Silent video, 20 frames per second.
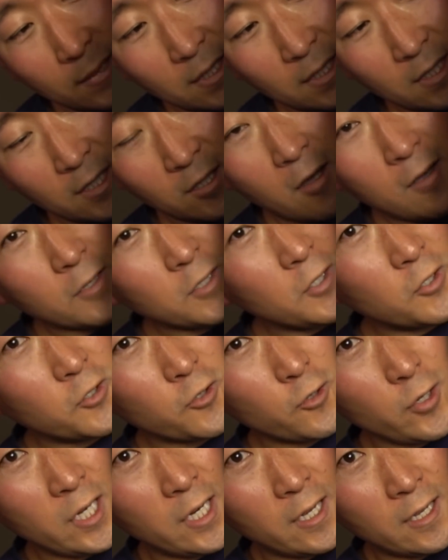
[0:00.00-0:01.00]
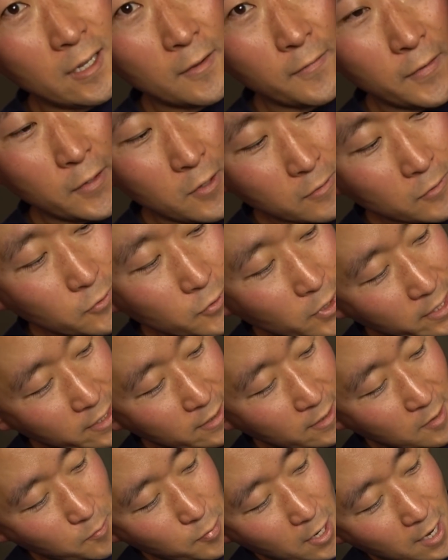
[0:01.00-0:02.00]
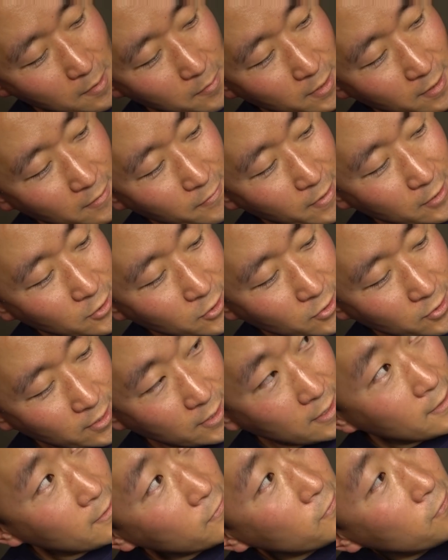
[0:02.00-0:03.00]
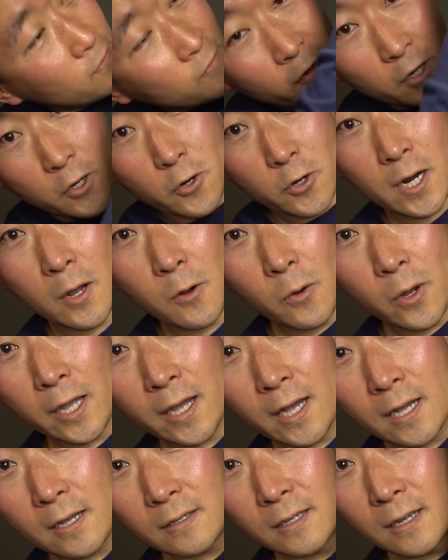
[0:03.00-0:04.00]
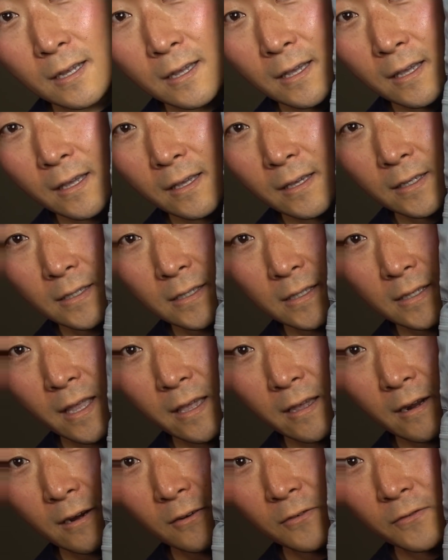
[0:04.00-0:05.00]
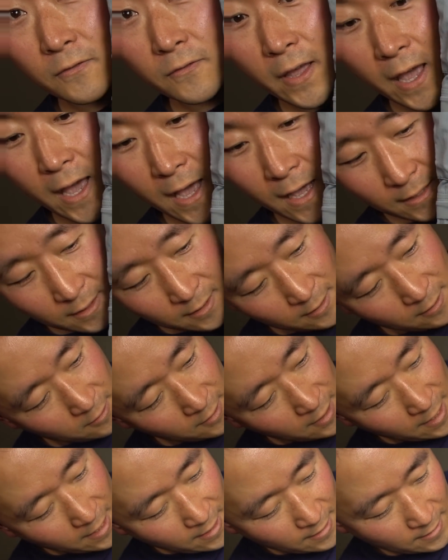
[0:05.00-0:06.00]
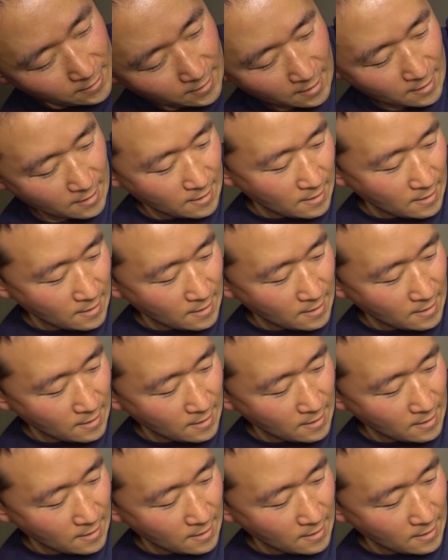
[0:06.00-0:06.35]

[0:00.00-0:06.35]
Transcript: As long as you treat it. If you don't treat it, they're probably eventually going to figure it out way out, because they are fast little guys.